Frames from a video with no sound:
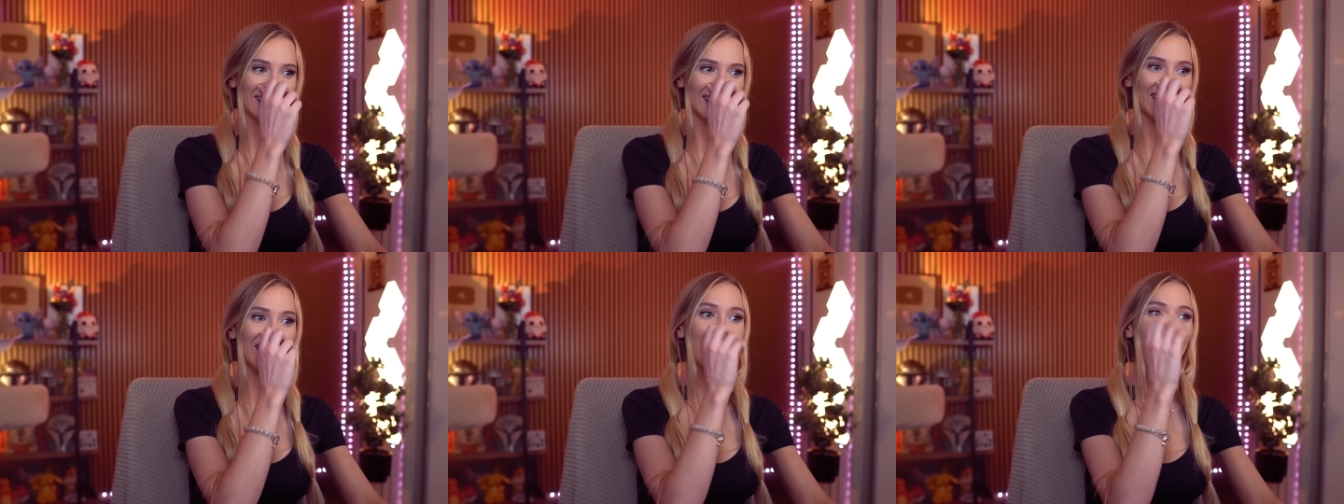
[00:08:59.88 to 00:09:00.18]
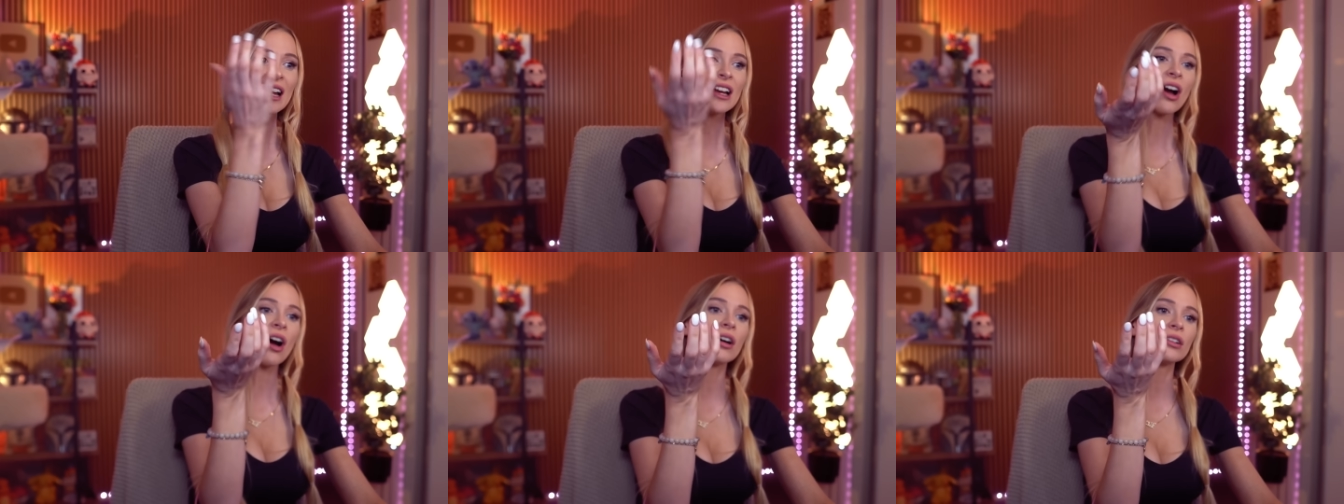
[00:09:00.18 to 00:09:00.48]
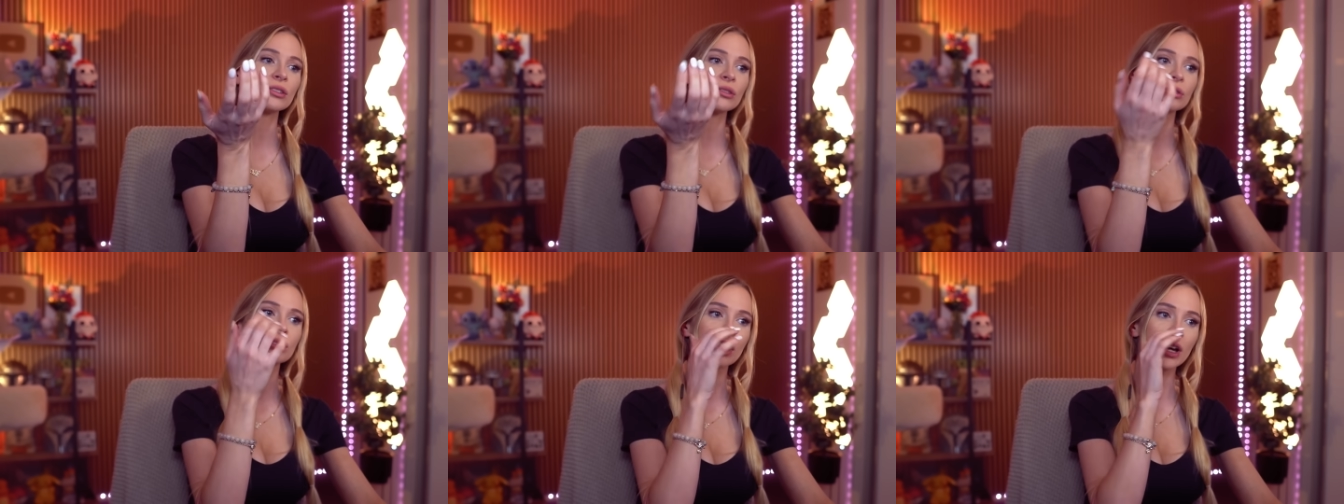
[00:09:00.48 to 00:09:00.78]
I like
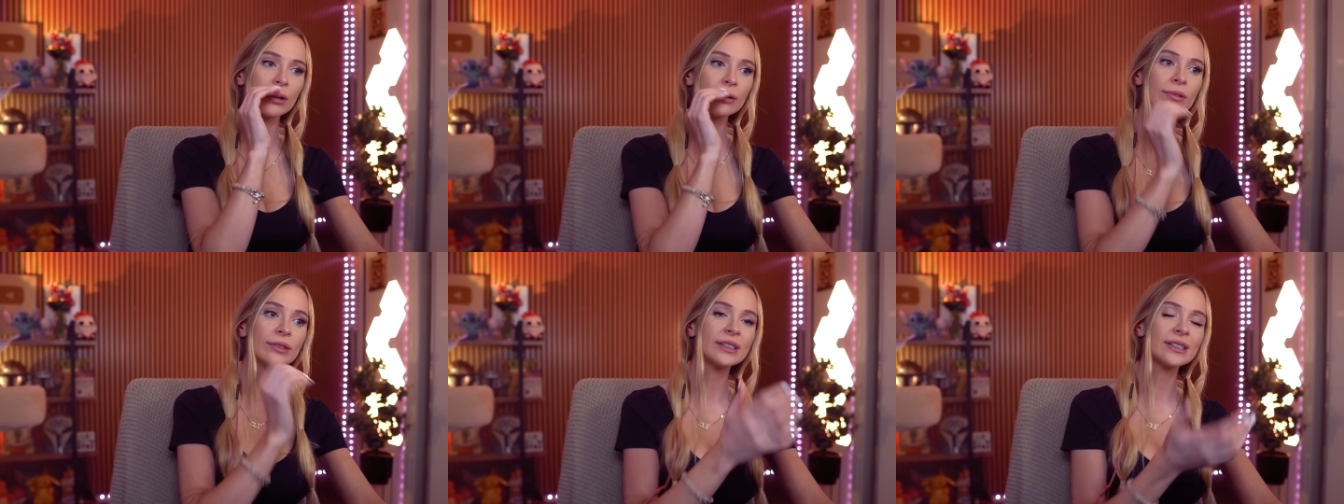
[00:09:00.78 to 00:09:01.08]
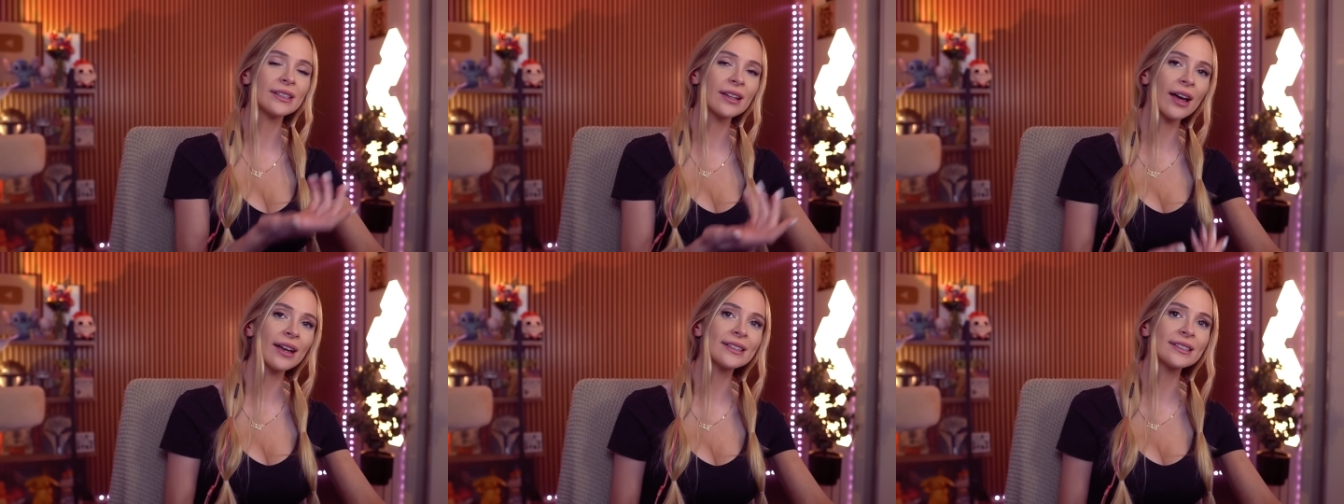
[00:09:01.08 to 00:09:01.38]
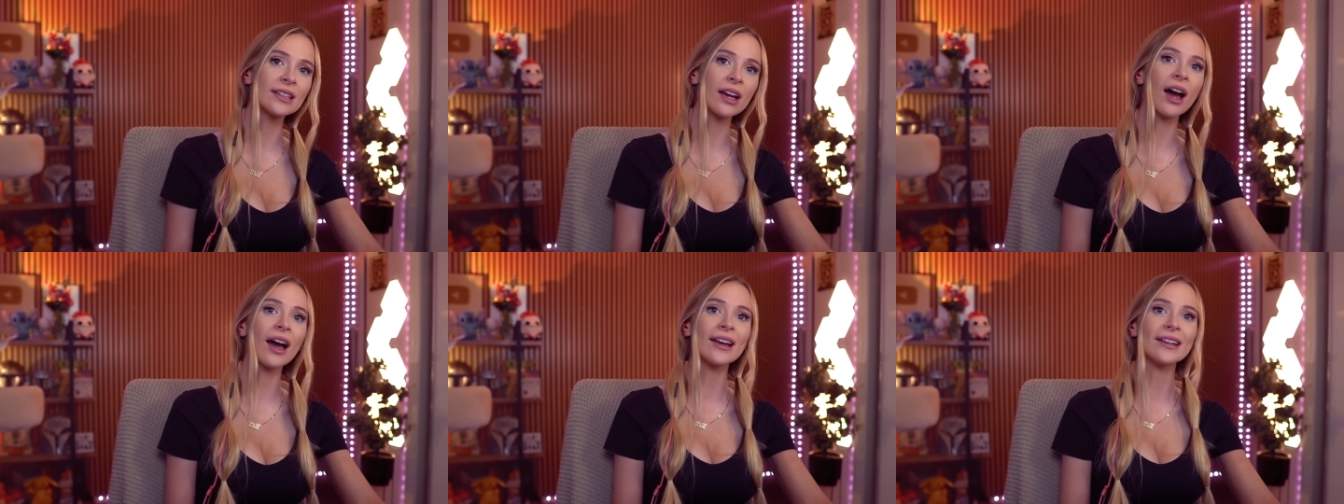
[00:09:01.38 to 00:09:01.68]
Arnold though. He's a nice
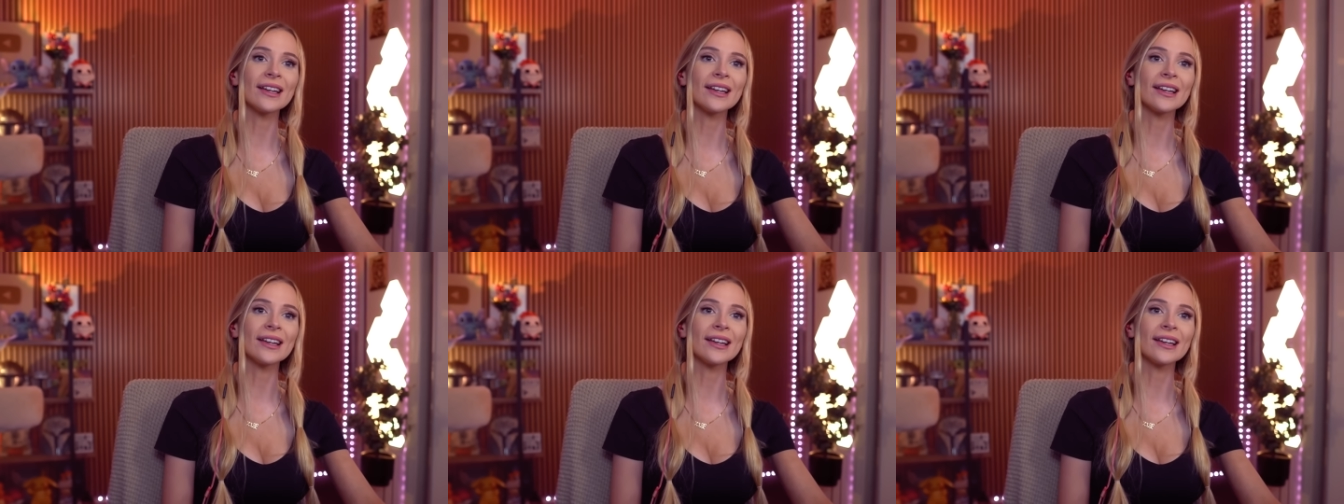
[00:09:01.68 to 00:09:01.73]
guy.